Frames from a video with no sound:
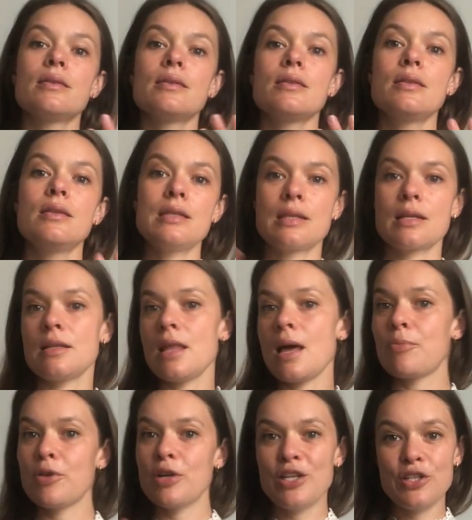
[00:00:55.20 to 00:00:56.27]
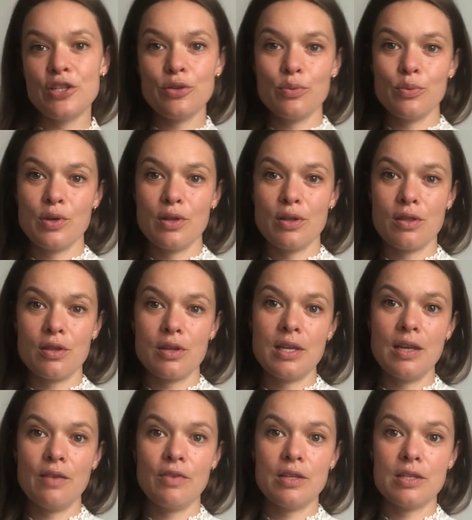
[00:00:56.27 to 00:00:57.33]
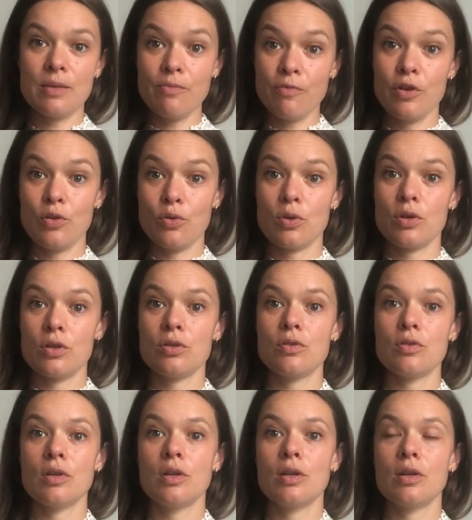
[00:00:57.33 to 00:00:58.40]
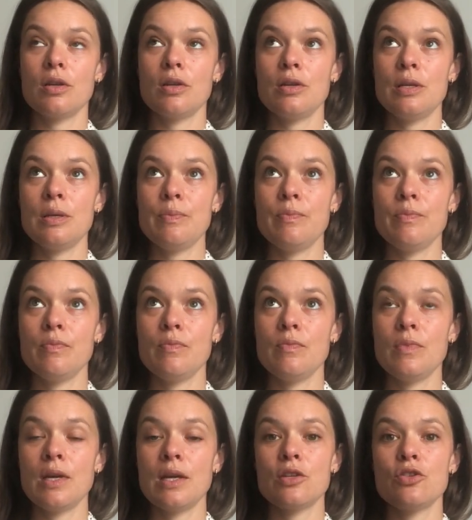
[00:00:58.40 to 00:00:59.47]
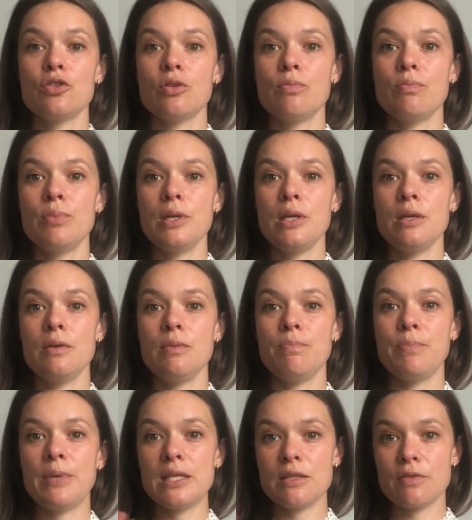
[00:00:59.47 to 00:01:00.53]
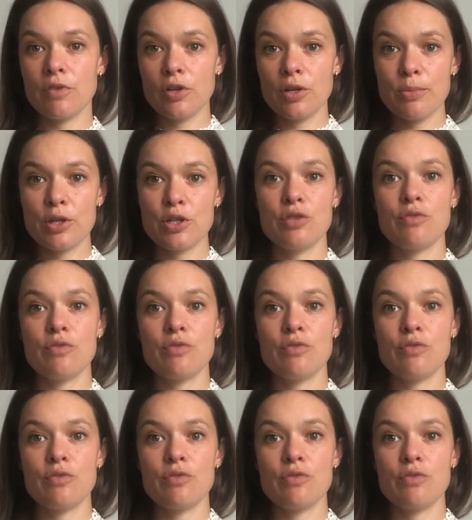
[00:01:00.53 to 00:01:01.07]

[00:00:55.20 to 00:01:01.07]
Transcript: this collaboration with Gavle Symphony Orchestra that should be based very much